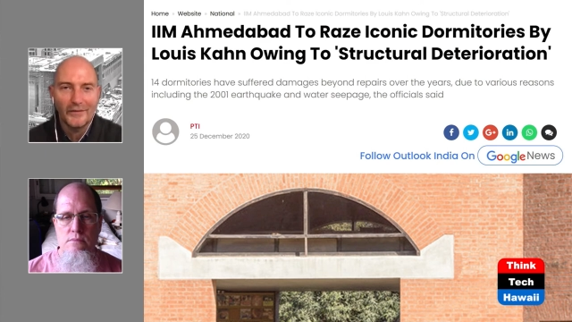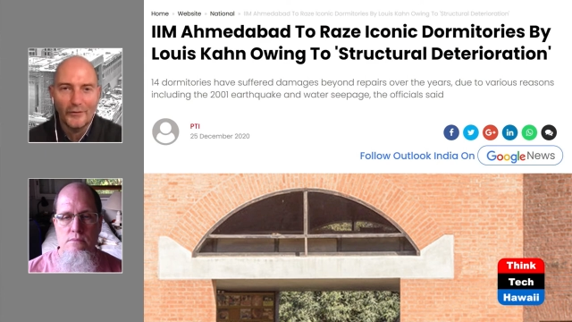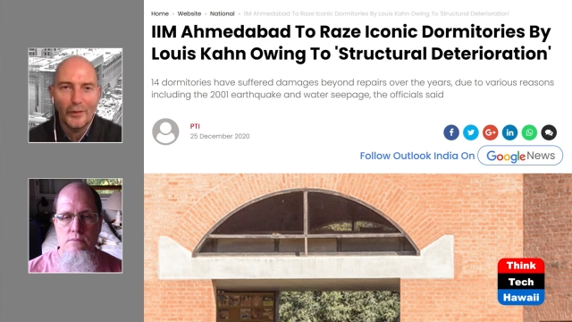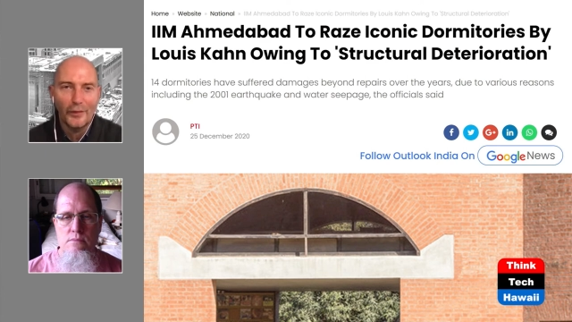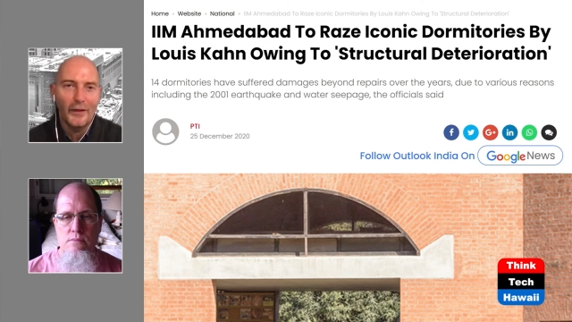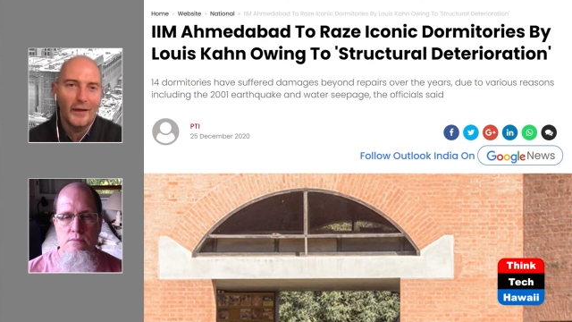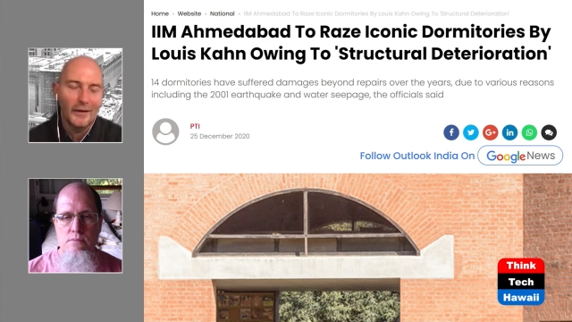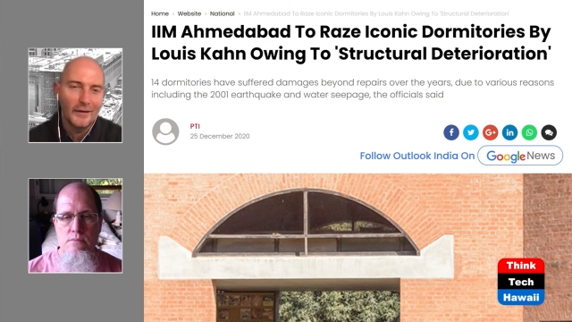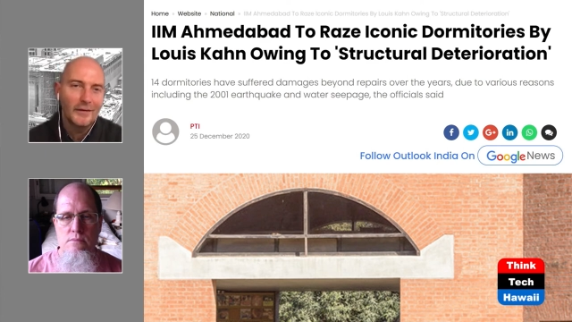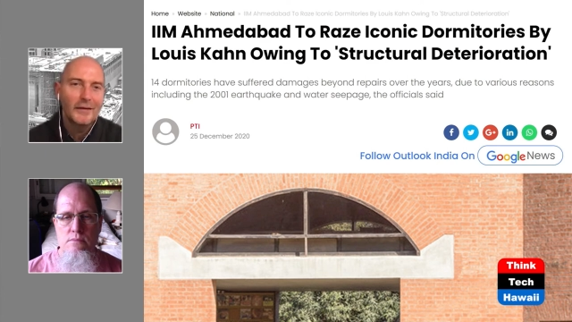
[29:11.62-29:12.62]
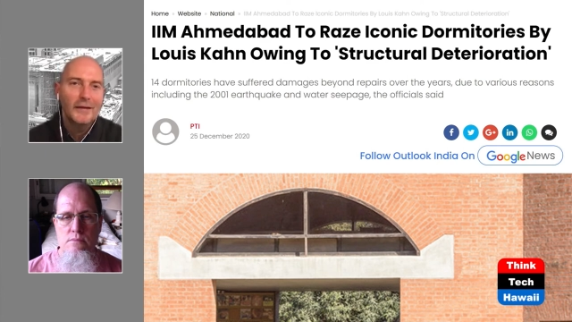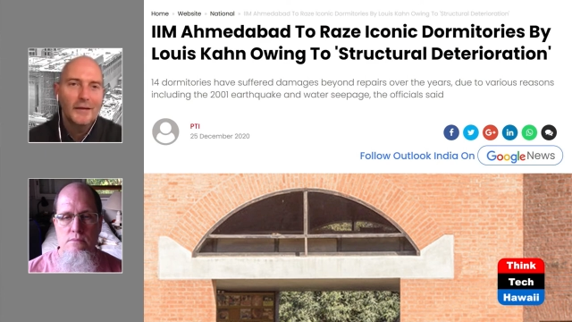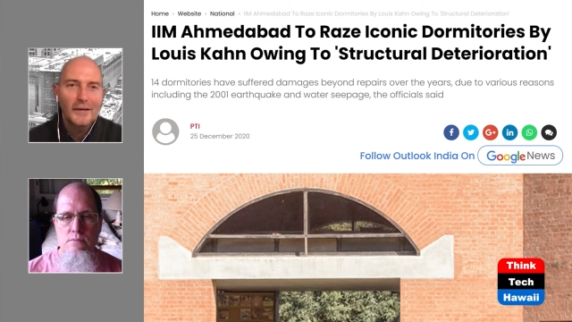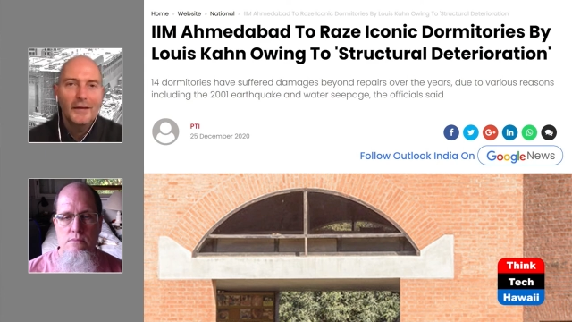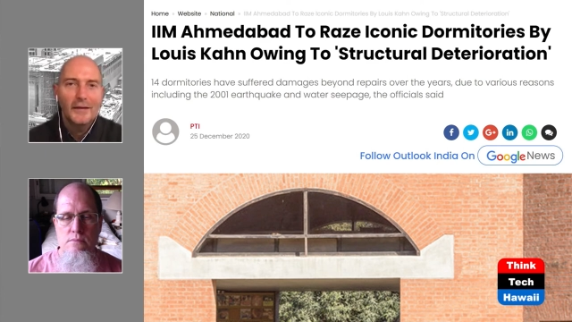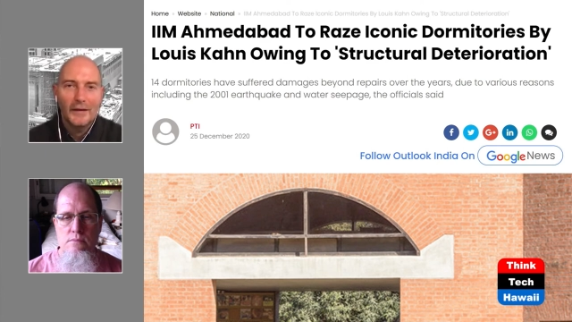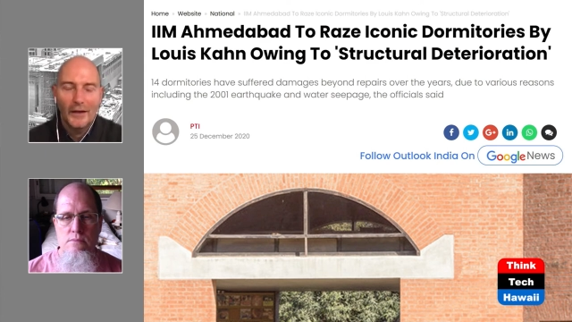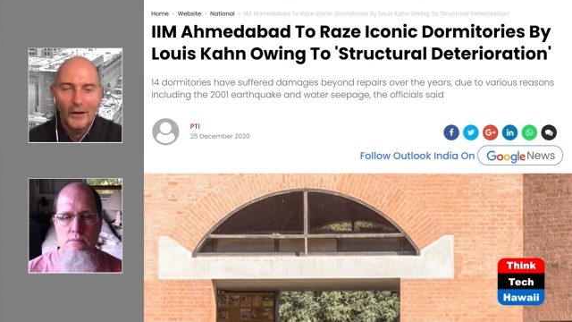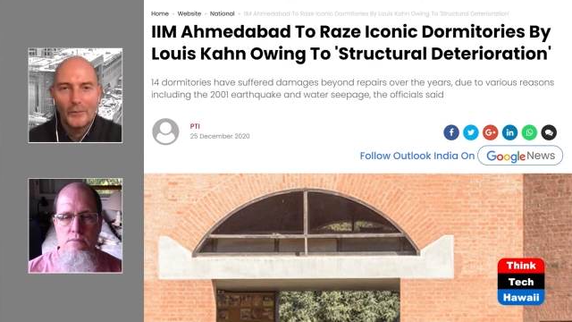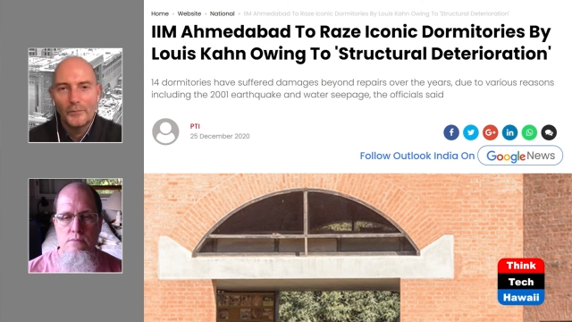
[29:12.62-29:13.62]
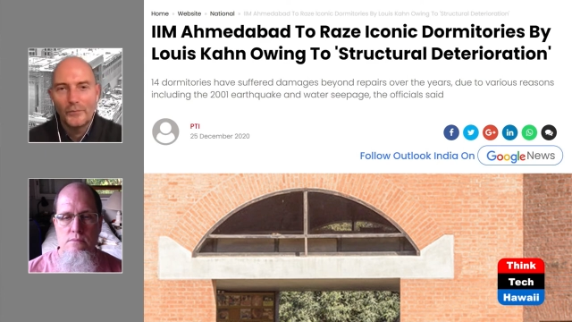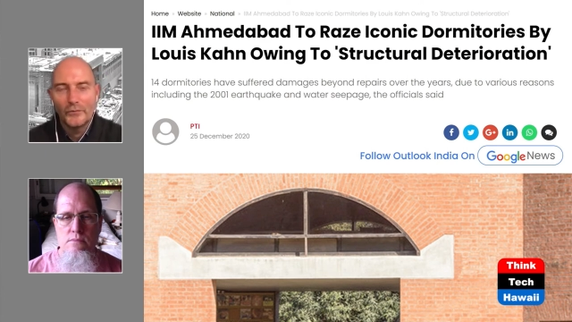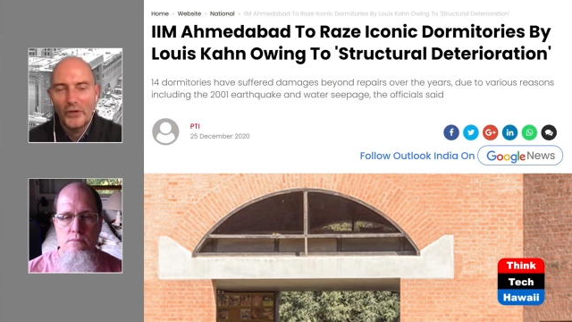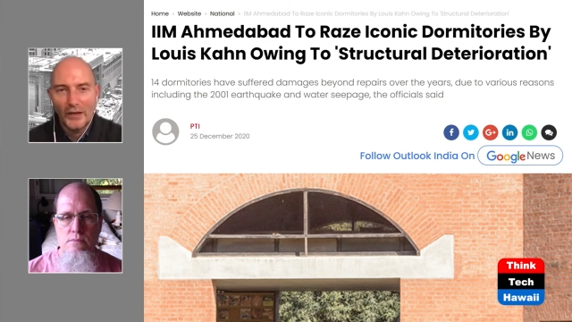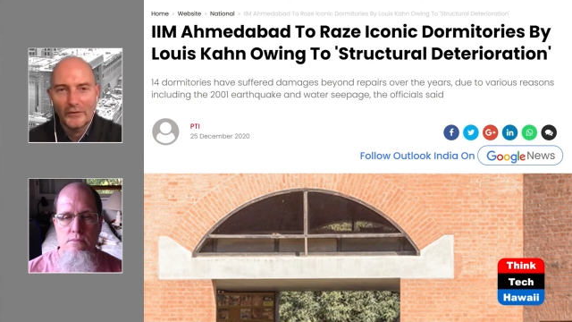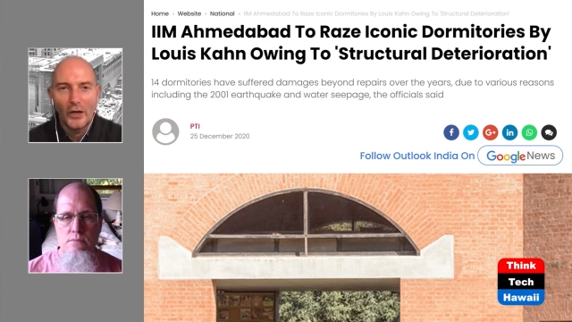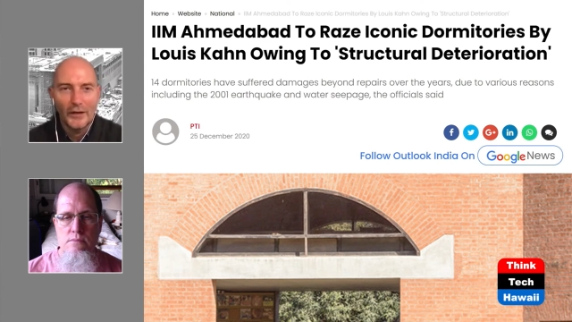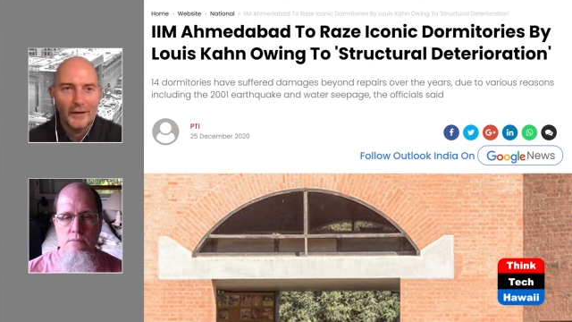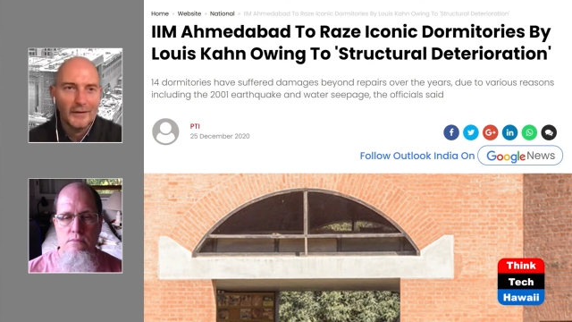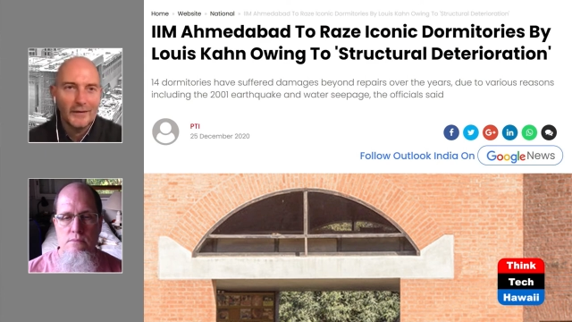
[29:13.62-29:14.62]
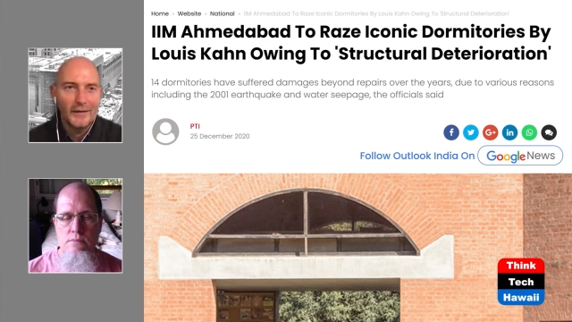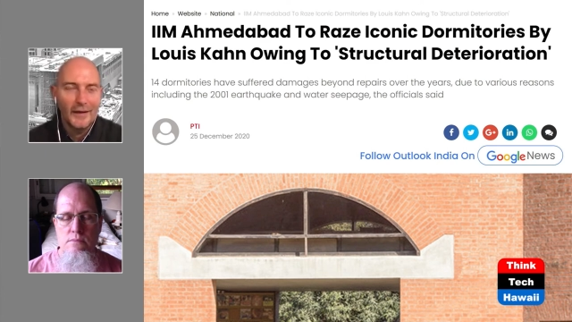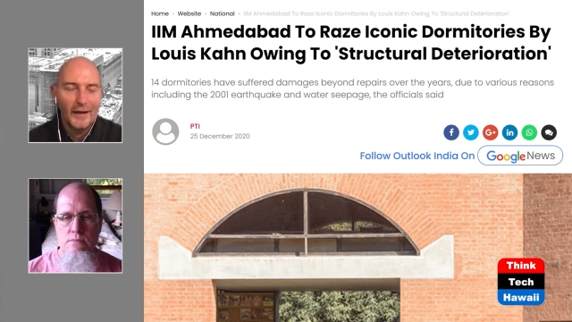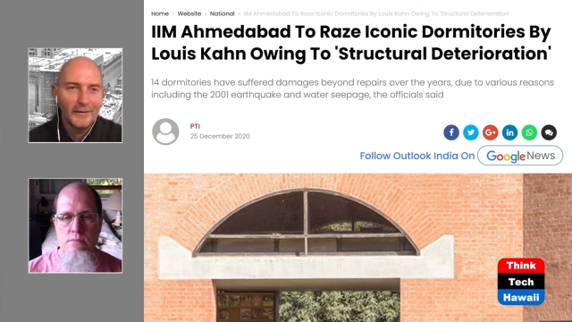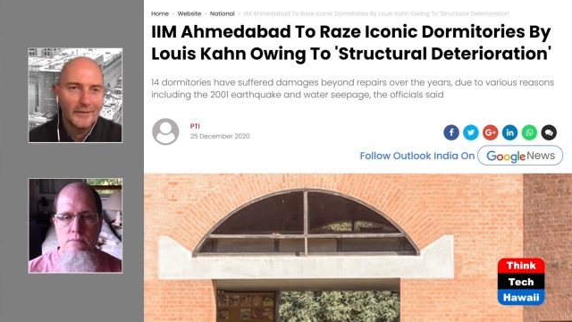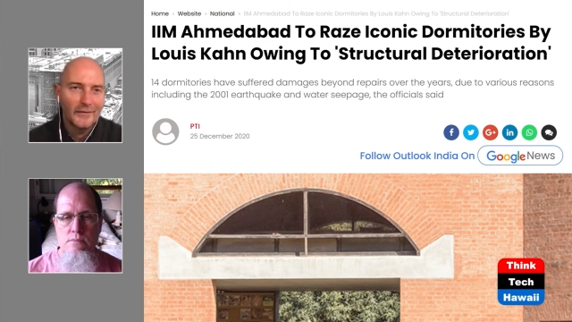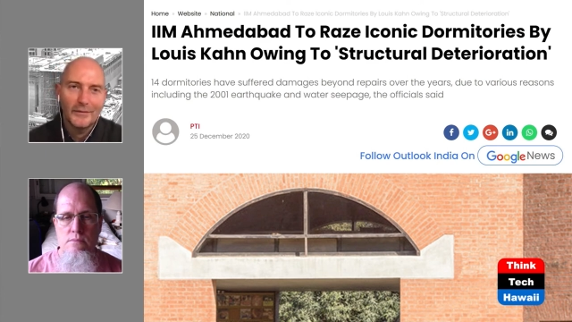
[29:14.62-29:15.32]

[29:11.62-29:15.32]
Speaker 1: everything you know, tectonically and,